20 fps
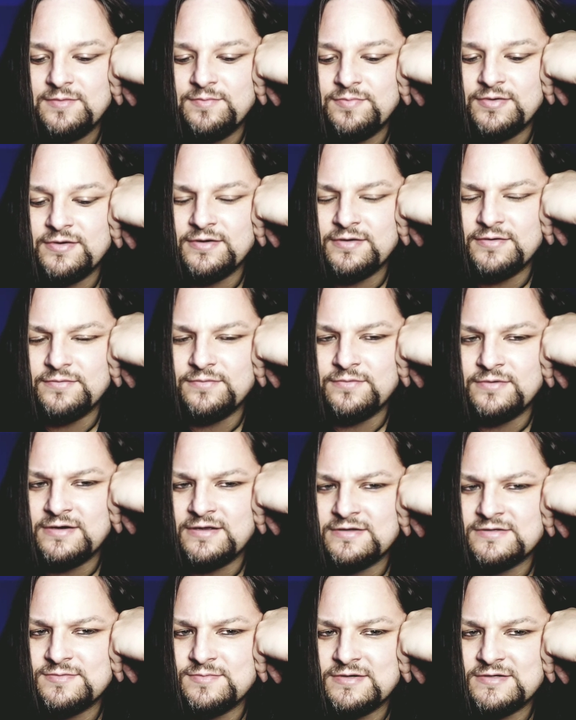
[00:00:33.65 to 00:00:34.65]
but what
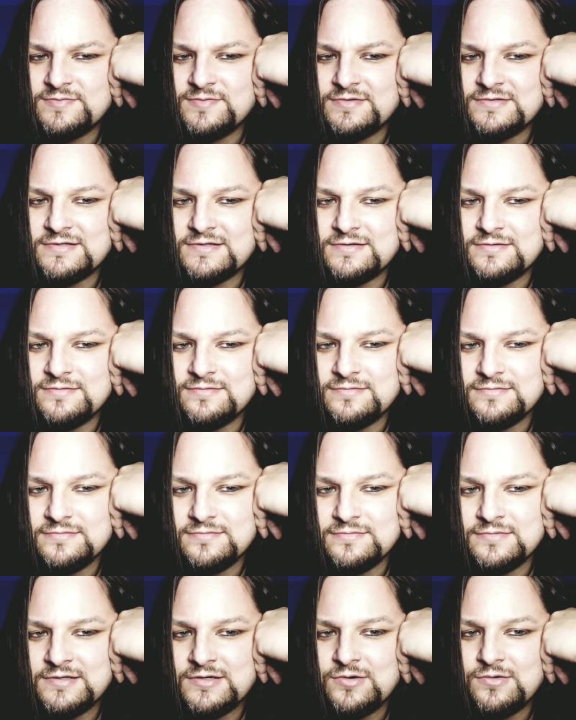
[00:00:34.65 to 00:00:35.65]
else am I supposed to do?
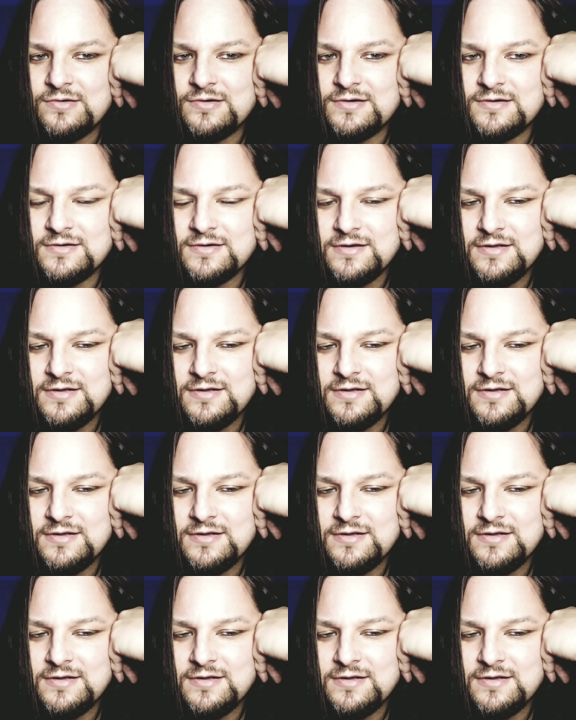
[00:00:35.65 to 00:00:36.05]
Record.